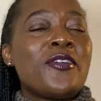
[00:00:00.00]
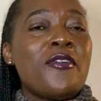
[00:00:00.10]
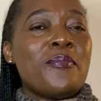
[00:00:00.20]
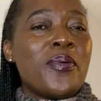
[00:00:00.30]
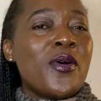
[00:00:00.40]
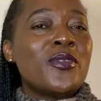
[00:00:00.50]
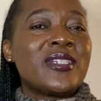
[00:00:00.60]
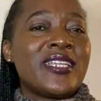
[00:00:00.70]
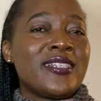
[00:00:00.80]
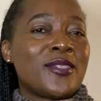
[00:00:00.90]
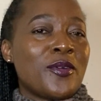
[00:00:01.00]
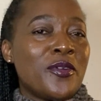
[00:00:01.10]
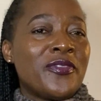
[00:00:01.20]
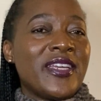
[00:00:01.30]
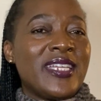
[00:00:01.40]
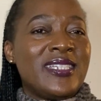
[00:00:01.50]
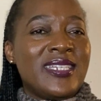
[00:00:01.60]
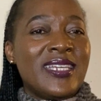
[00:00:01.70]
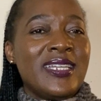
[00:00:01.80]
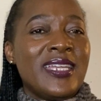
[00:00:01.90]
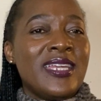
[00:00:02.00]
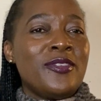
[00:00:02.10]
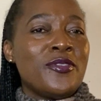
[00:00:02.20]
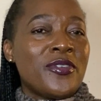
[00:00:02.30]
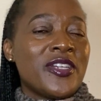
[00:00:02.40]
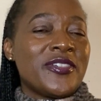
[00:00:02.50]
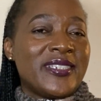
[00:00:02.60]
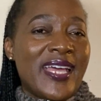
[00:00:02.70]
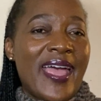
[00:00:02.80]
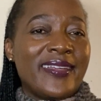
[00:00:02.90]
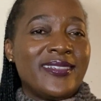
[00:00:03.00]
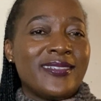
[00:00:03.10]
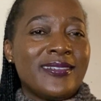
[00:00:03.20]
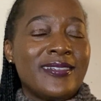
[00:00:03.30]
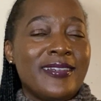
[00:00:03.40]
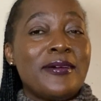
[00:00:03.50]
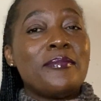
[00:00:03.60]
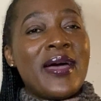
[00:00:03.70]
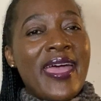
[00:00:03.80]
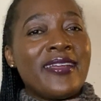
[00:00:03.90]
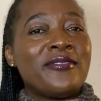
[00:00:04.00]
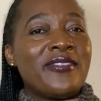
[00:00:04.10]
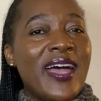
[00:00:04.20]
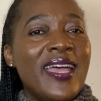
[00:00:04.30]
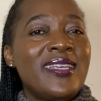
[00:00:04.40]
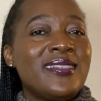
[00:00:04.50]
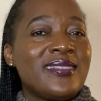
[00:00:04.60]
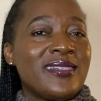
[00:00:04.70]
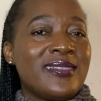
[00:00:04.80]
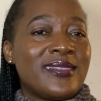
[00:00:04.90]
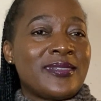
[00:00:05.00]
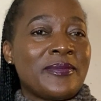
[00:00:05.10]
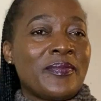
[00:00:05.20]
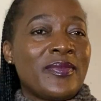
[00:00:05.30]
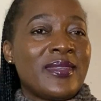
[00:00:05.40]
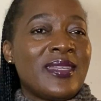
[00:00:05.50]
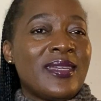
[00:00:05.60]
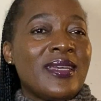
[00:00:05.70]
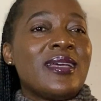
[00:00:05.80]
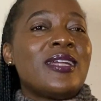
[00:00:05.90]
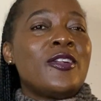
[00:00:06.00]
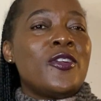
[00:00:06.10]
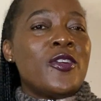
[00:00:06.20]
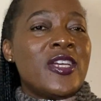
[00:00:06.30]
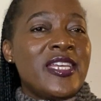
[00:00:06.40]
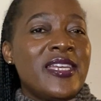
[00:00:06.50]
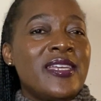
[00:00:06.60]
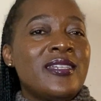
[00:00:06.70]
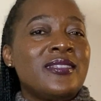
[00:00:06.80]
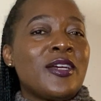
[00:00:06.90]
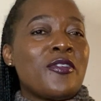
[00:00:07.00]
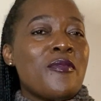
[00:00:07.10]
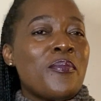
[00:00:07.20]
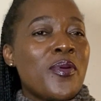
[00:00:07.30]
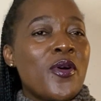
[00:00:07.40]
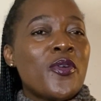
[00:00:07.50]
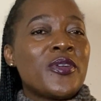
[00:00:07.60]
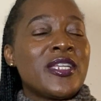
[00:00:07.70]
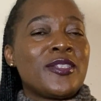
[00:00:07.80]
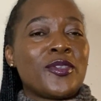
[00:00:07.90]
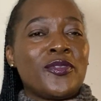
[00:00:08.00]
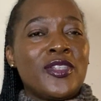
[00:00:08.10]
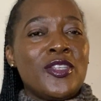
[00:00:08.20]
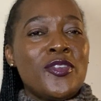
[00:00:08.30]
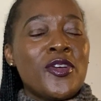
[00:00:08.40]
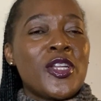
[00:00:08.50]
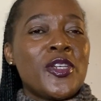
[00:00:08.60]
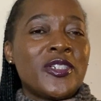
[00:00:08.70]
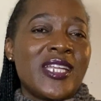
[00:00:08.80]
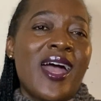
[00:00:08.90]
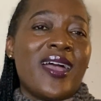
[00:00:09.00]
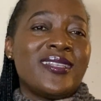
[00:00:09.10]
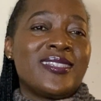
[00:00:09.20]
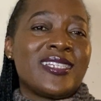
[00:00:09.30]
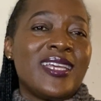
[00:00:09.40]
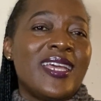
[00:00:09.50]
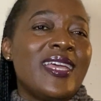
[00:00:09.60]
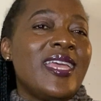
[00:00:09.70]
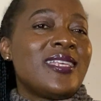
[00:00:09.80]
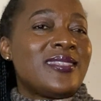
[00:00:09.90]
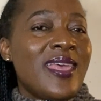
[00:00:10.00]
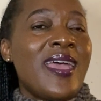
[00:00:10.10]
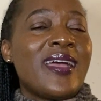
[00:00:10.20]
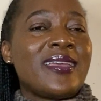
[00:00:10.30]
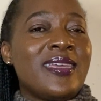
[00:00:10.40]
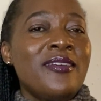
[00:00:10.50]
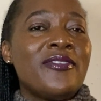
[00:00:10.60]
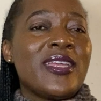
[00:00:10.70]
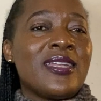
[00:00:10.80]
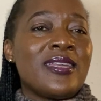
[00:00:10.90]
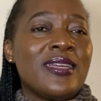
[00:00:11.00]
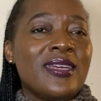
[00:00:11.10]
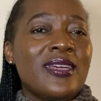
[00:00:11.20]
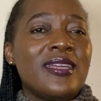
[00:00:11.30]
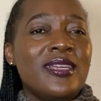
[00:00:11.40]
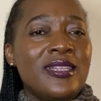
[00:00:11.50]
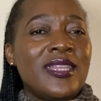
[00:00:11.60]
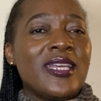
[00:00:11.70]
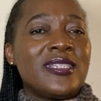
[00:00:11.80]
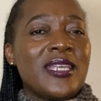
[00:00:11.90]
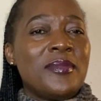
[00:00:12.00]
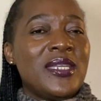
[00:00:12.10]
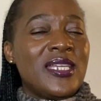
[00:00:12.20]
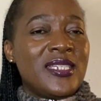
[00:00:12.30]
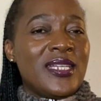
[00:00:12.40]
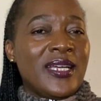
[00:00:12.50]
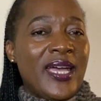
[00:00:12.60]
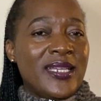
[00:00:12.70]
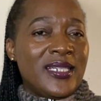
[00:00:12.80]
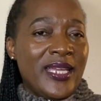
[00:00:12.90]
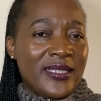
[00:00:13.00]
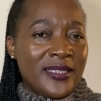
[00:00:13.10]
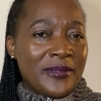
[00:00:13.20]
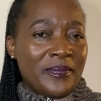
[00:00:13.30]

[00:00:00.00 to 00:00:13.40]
components of a DNA nucleotide. My advice is learn the components of the nucleotides as they are given in the examination guidelines.